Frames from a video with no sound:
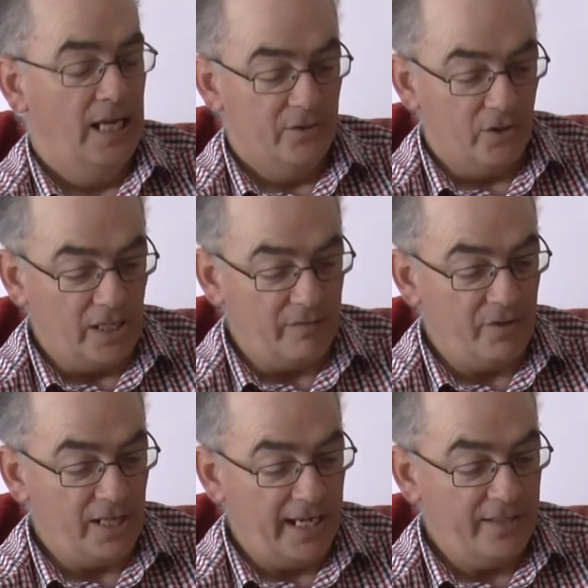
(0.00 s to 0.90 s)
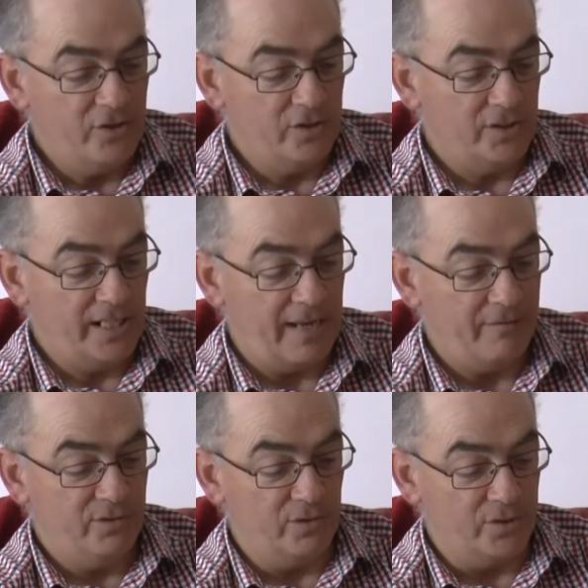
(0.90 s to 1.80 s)
Not even the angels in
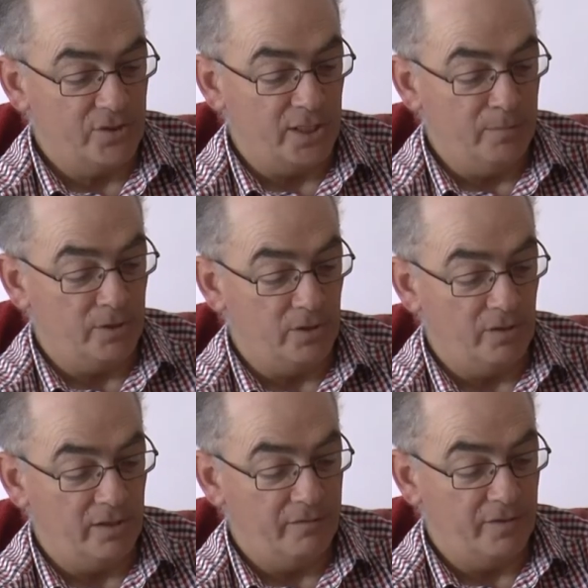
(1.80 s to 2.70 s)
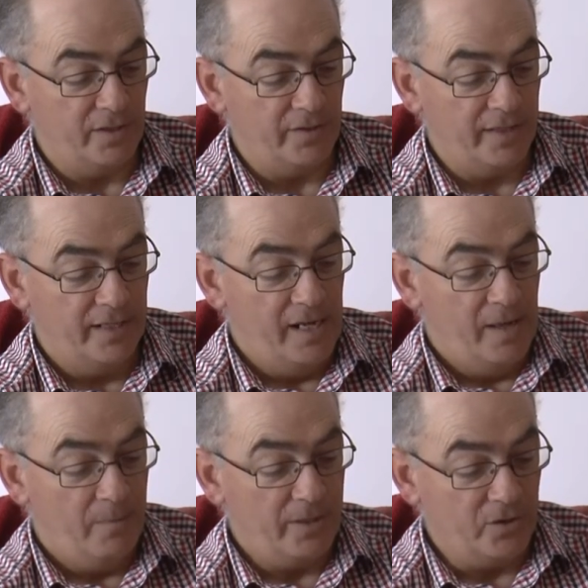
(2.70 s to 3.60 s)
heaven or the Son, but only the Father.
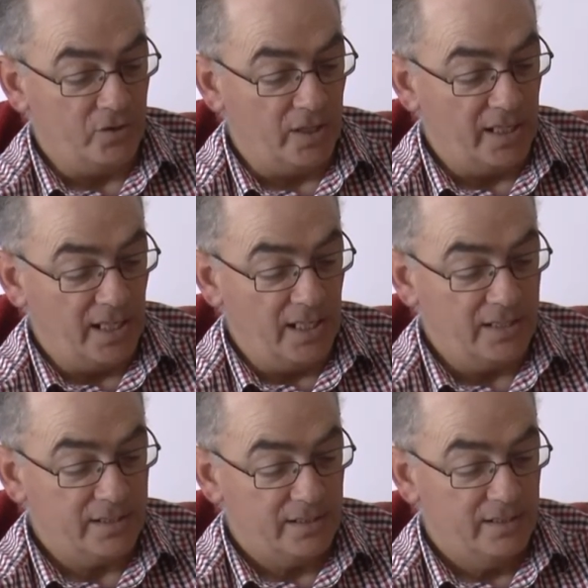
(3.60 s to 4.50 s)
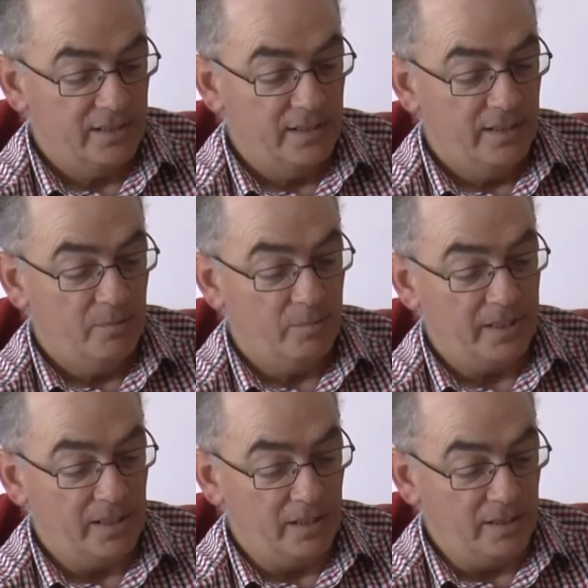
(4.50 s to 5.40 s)
Be on your guard,
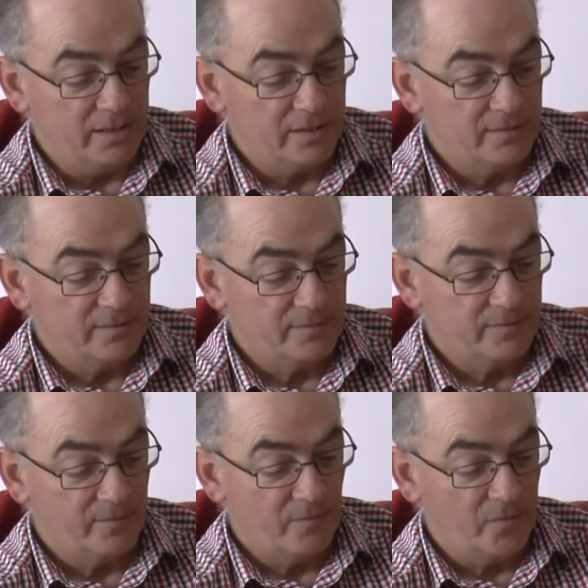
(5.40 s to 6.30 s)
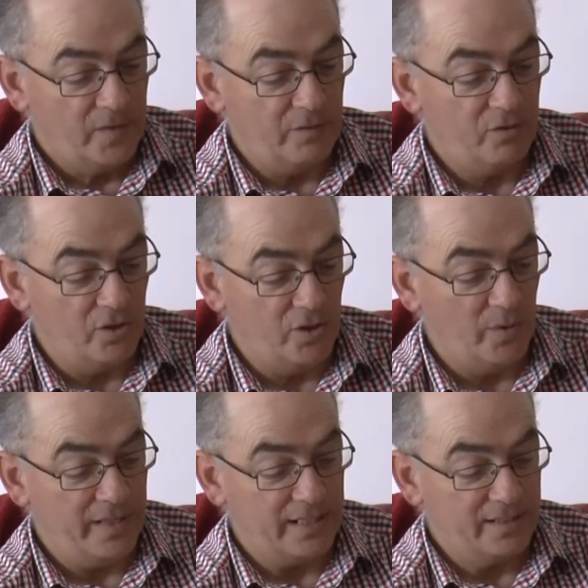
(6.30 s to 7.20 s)
be alert. You don't know
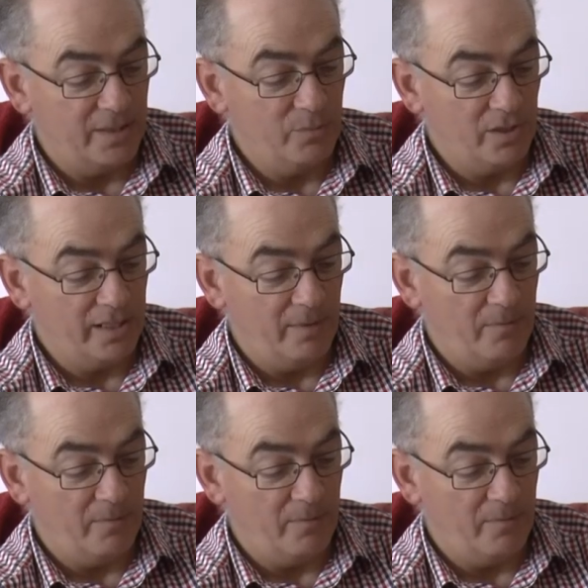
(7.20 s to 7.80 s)
when that time will come.